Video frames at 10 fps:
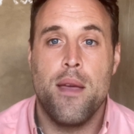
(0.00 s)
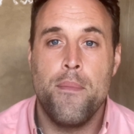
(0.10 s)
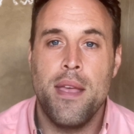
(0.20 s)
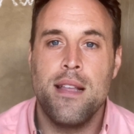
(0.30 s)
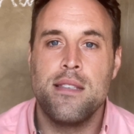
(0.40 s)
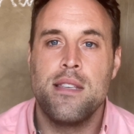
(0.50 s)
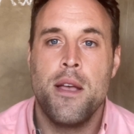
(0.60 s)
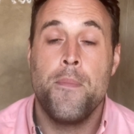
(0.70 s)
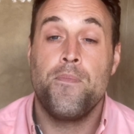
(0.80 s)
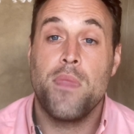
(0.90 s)
It means
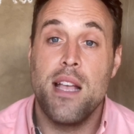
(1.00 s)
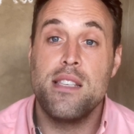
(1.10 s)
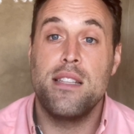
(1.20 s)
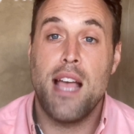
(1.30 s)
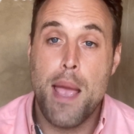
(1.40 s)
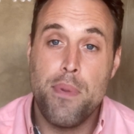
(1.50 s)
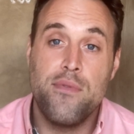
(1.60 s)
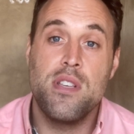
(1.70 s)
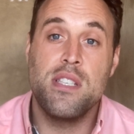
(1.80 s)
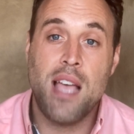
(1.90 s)
it's a type of
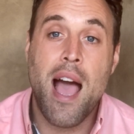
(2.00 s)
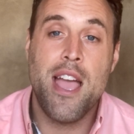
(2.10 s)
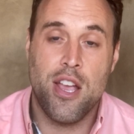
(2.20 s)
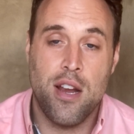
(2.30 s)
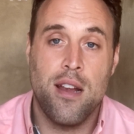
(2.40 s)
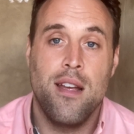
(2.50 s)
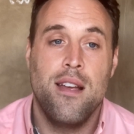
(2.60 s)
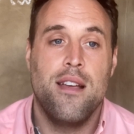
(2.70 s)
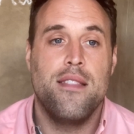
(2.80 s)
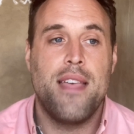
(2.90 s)
desire
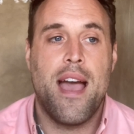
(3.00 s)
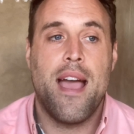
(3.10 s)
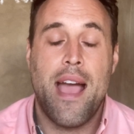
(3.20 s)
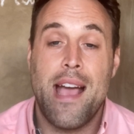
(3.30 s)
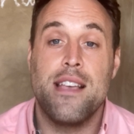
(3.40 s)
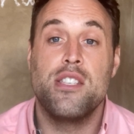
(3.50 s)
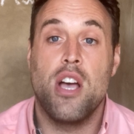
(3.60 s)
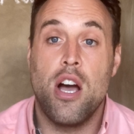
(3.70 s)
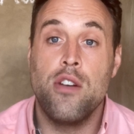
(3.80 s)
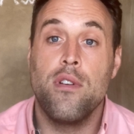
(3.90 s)
that has
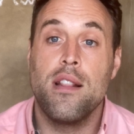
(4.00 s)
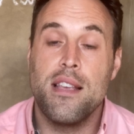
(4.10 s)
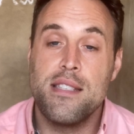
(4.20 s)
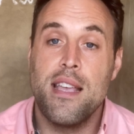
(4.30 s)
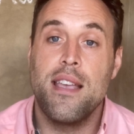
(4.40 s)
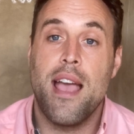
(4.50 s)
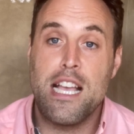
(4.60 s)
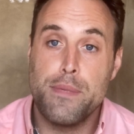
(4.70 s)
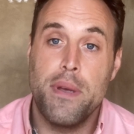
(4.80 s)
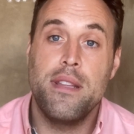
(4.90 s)
unrealistic
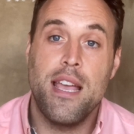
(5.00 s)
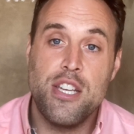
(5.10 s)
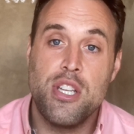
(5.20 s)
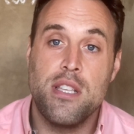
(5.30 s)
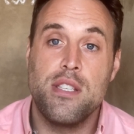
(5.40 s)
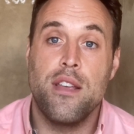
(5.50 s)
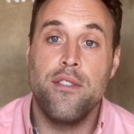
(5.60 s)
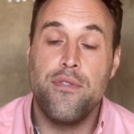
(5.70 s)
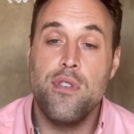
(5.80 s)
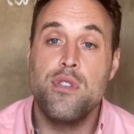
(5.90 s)
expectations
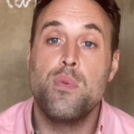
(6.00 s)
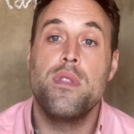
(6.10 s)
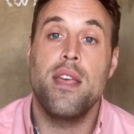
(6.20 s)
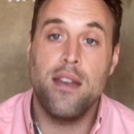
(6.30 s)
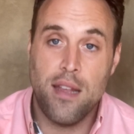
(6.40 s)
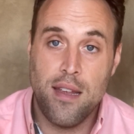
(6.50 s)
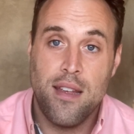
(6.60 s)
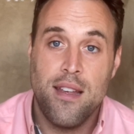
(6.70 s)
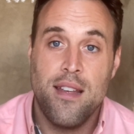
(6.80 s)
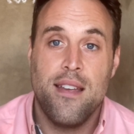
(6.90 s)
infused within it,
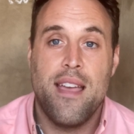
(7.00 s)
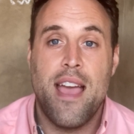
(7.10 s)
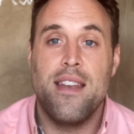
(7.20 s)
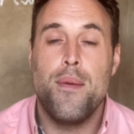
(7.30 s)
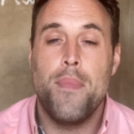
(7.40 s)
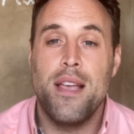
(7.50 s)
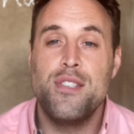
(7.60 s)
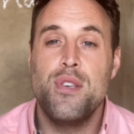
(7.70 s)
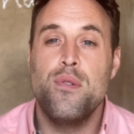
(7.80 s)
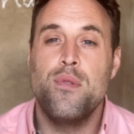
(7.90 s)
and it
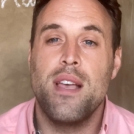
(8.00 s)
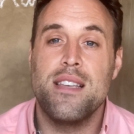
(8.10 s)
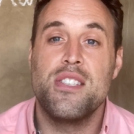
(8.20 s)
makes you get